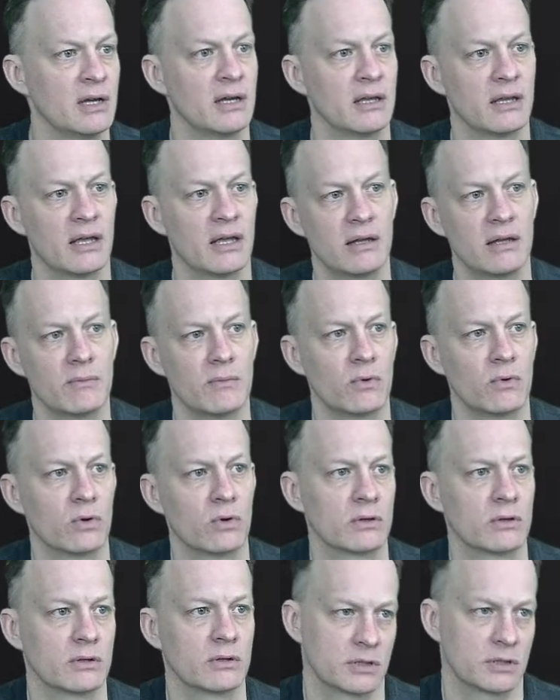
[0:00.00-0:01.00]
Then the
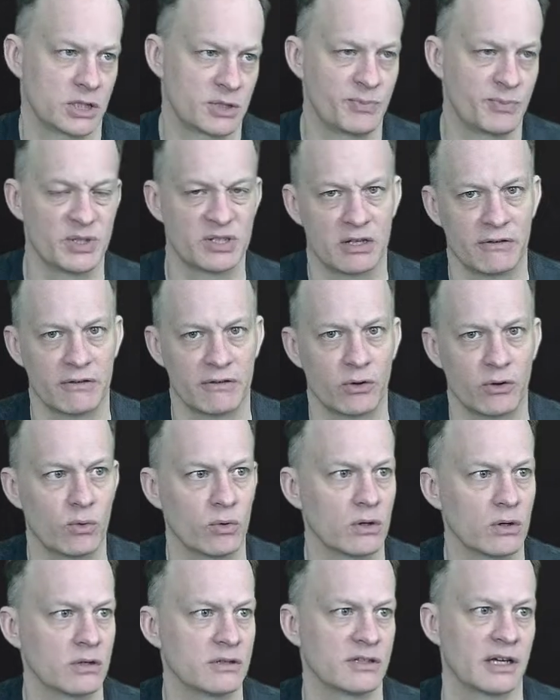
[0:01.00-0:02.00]
more specific
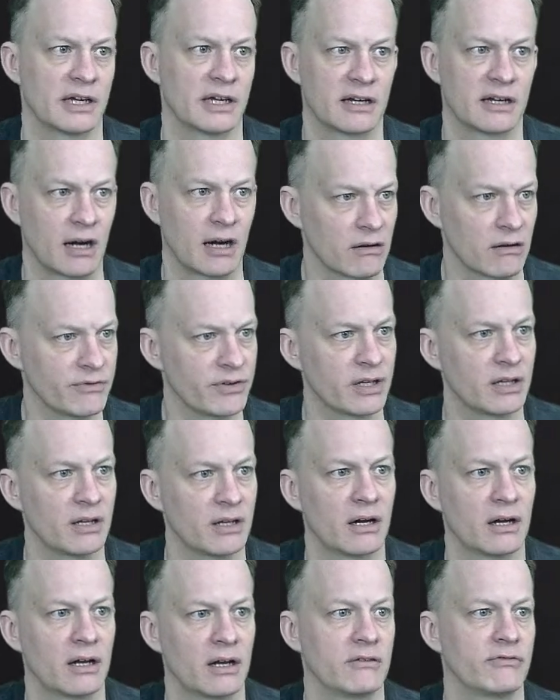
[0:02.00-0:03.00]
words like carving
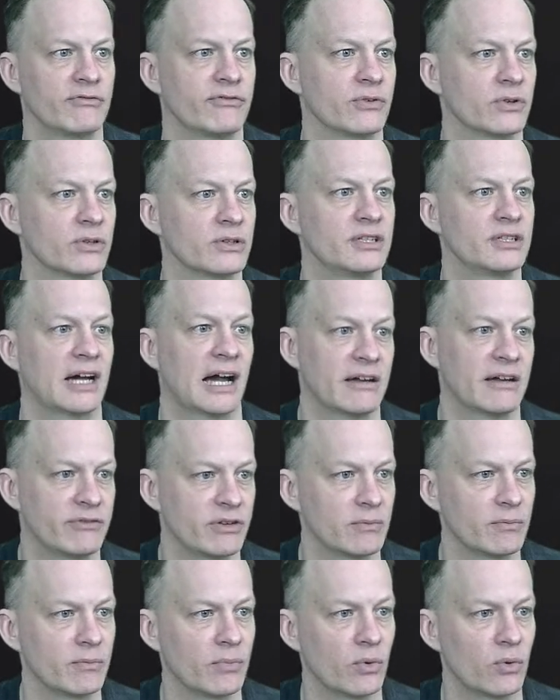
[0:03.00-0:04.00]
knife or
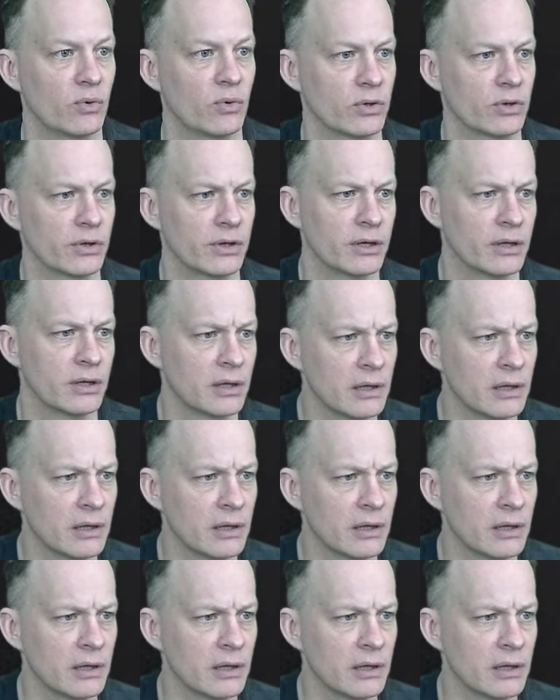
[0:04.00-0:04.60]
diving board,